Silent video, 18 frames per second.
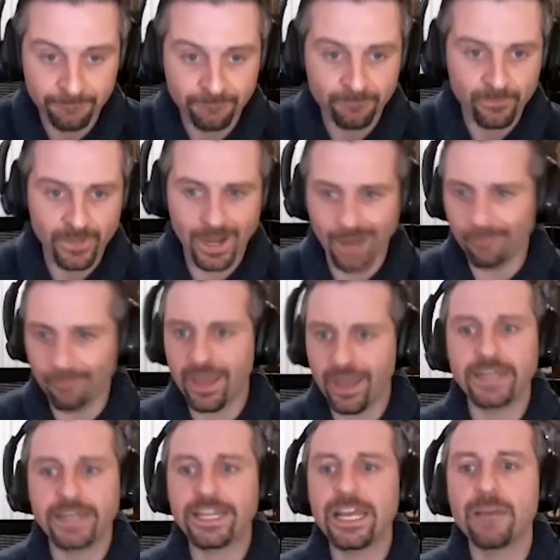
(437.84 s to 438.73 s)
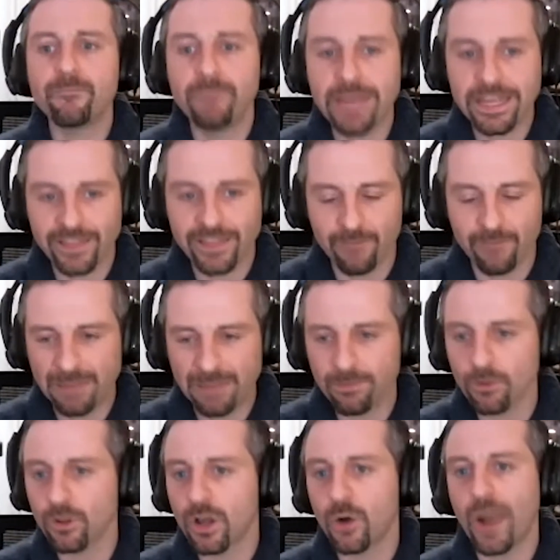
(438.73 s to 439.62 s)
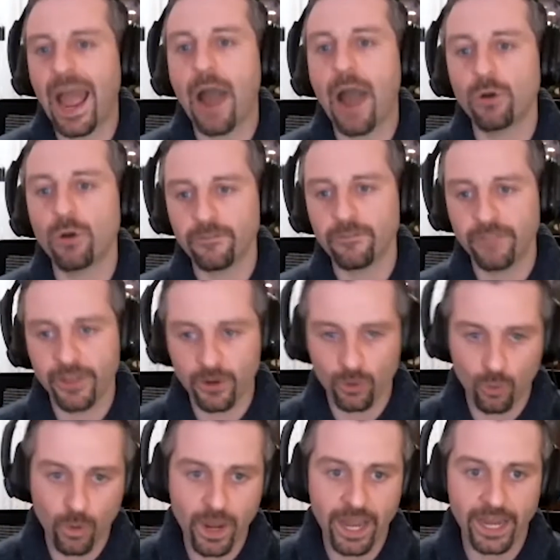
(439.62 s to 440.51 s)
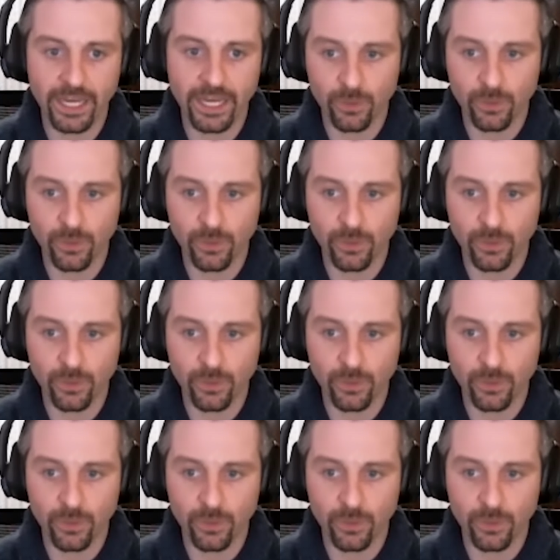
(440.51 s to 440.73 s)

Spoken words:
The idea being that people go out of their way